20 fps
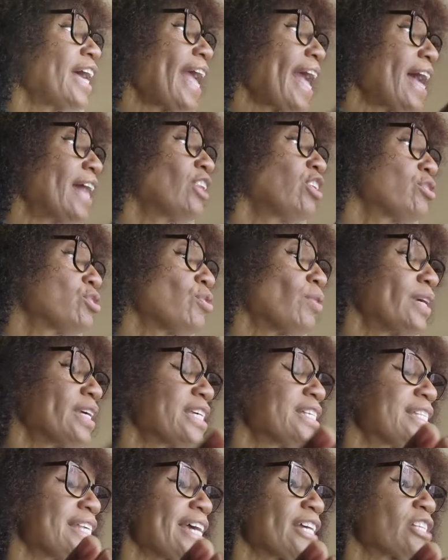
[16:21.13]

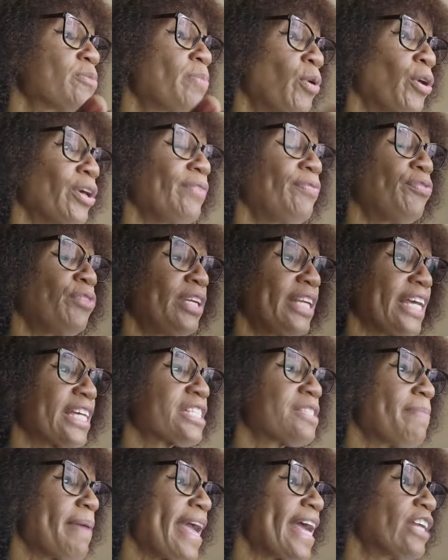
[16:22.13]
LaToya's ex-boyfriend,
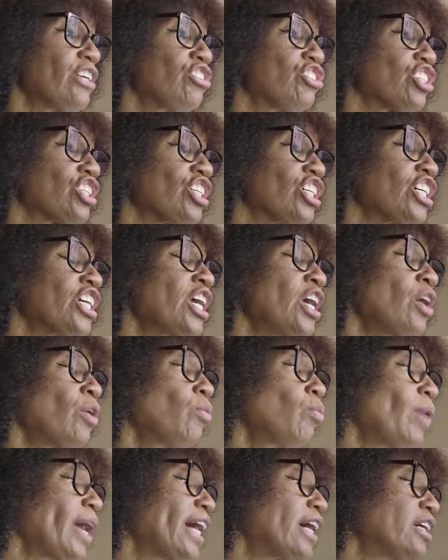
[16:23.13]
ex-manager,
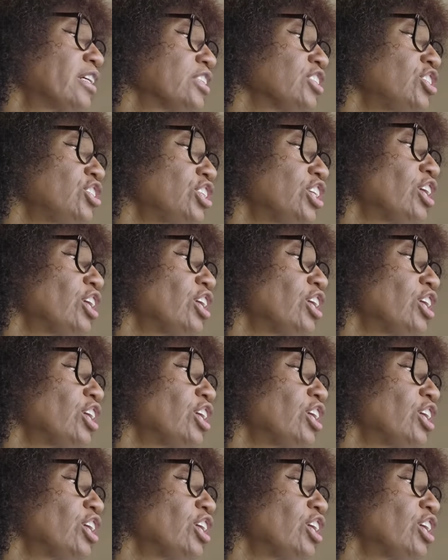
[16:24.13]
well, you